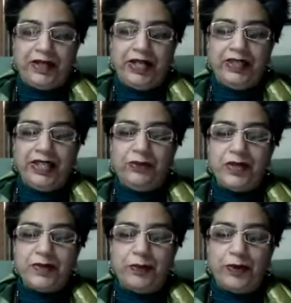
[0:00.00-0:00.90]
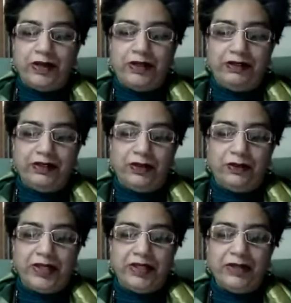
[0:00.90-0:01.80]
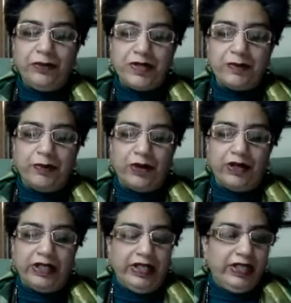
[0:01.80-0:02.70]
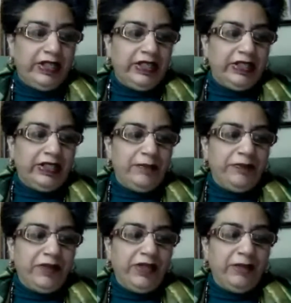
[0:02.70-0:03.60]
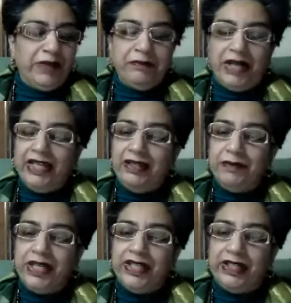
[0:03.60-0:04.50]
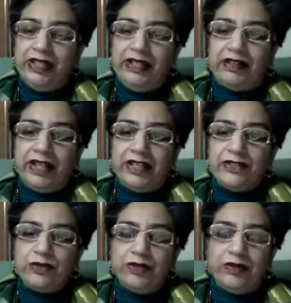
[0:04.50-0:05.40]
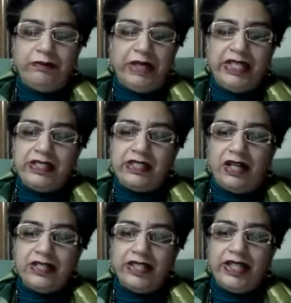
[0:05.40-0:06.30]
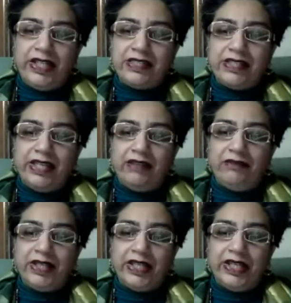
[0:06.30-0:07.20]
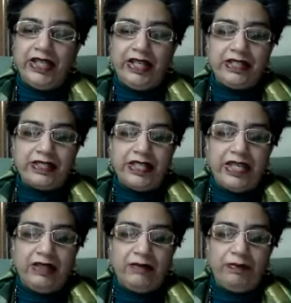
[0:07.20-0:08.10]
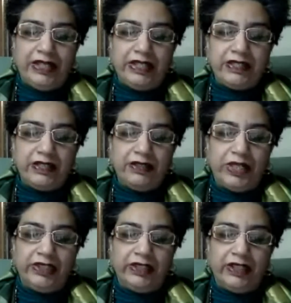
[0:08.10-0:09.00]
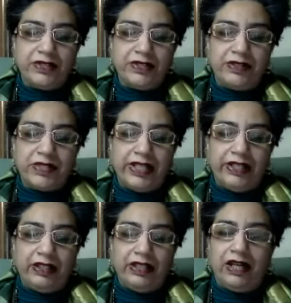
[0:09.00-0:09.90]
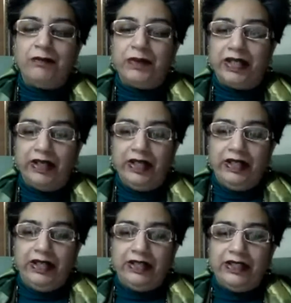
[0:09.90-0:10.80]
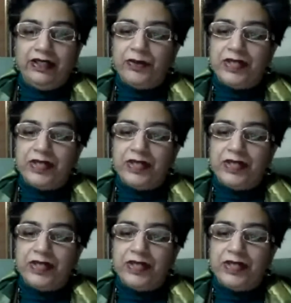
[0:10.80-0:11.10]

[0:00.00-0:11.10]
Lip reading: And that was brought, when that was brought, my mind immediately raced to the many charts that I had seen. When I had seen planets in 12th house, it was like an alarm bell that there